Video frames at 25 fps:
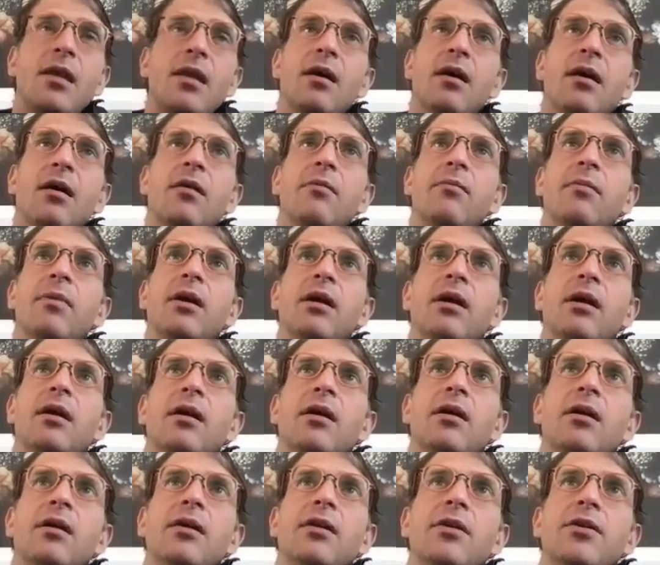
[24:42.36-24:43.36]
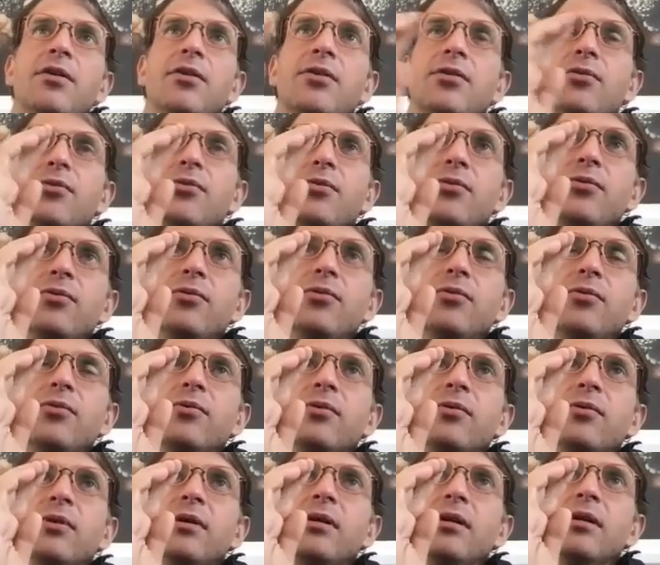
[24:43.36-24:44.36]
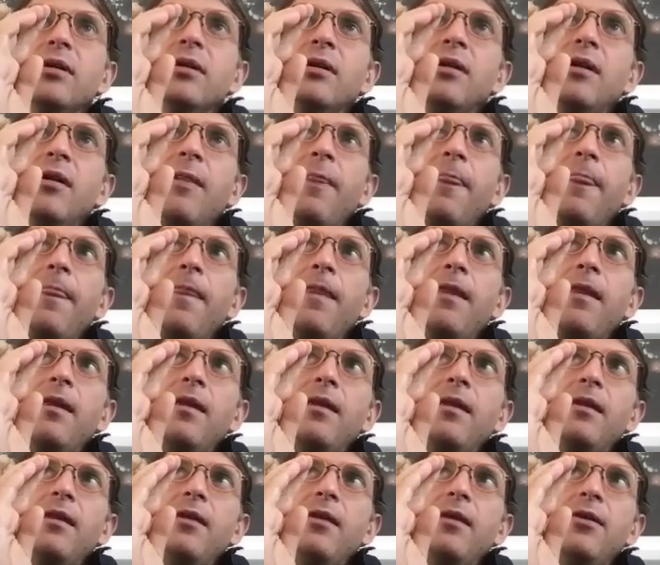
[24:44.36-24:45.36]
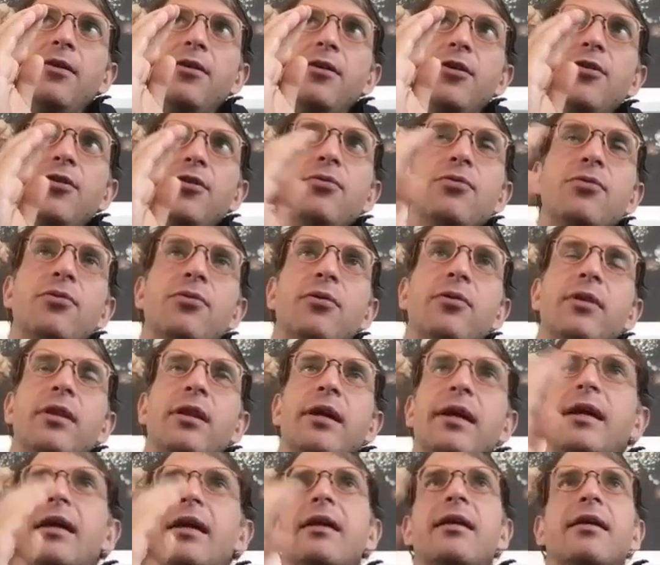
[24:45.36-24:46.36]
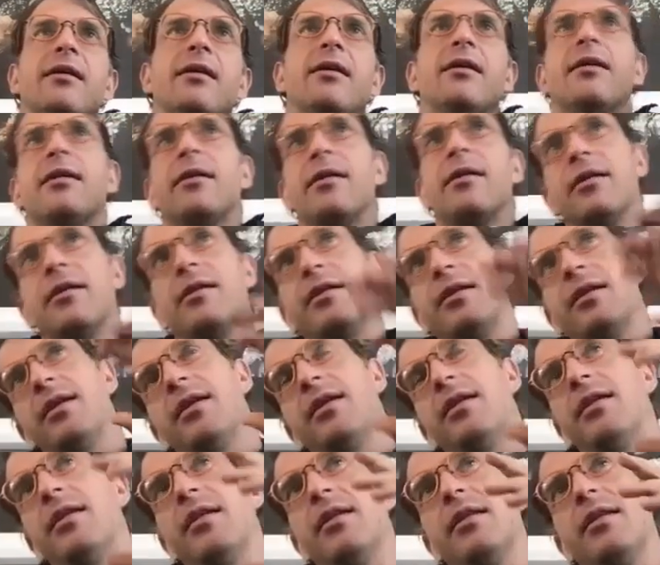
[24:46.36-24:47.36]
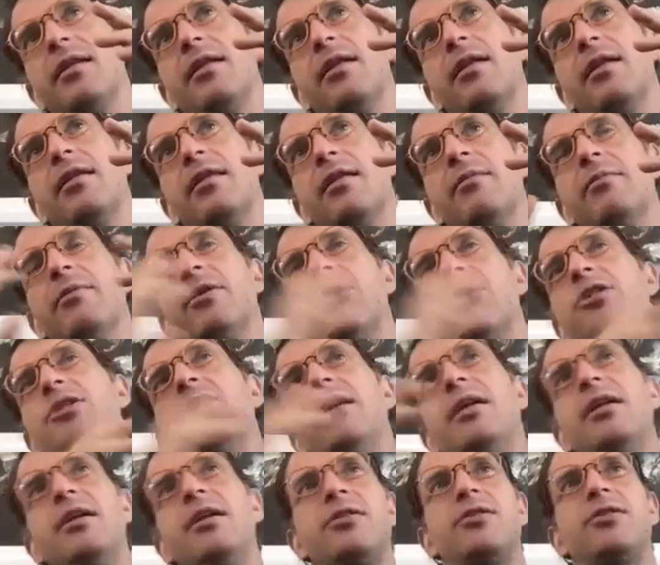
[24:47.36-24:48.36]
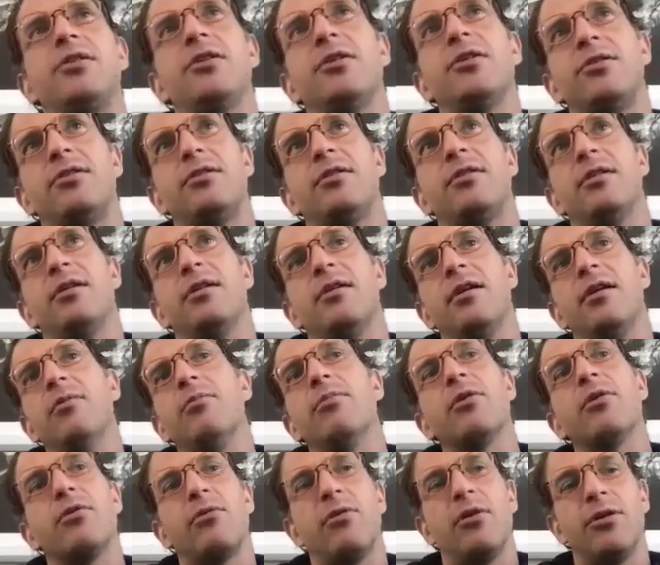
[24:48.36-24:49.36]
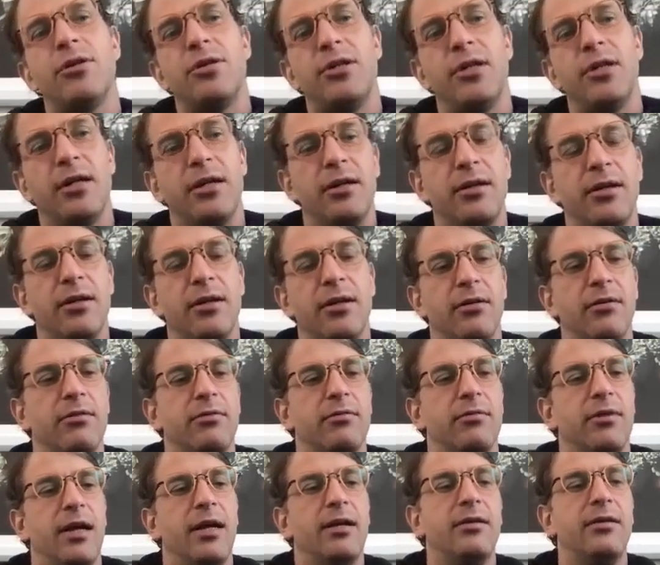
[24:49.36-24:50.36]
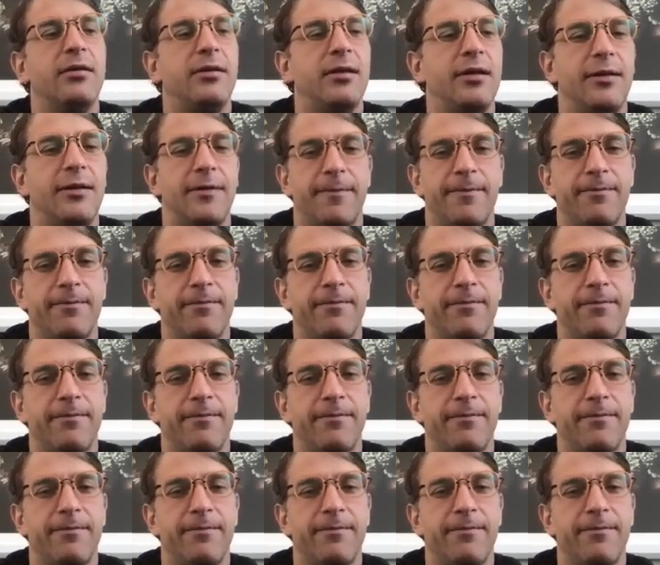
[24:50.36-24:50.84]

um you you like the machine is just a number crunching, you know, entity.